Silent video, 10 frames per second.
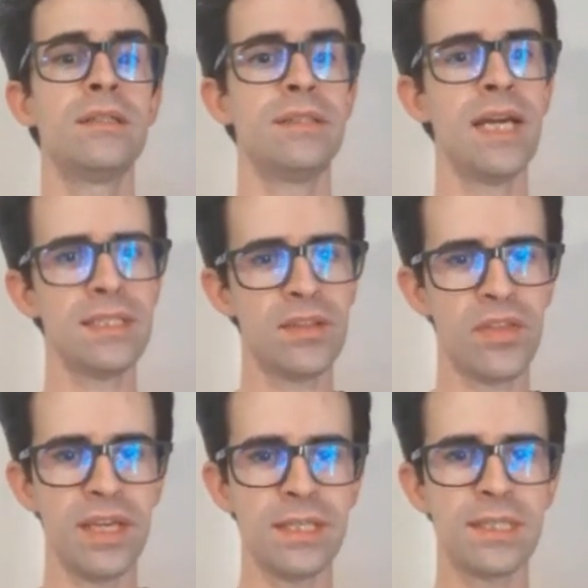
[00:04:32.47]
Test
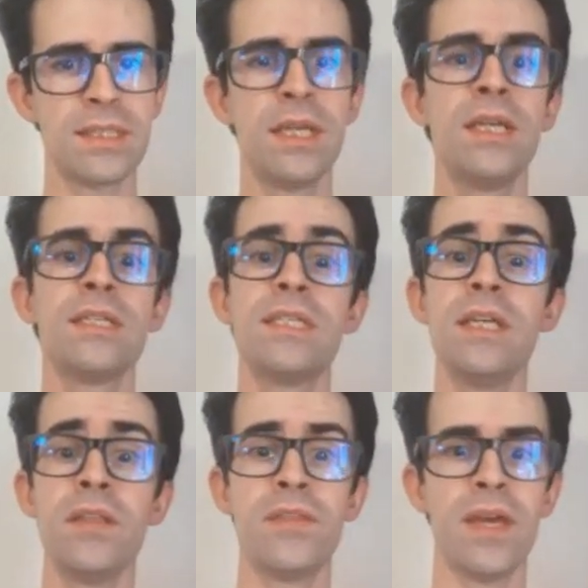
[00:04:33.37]
things, see
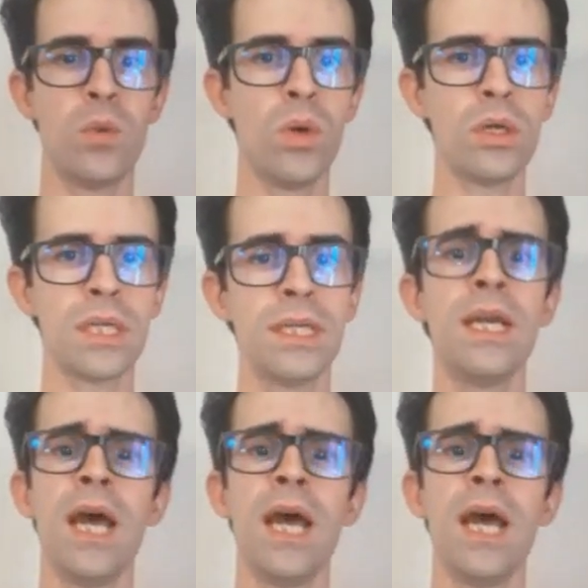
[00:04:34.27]
if they work,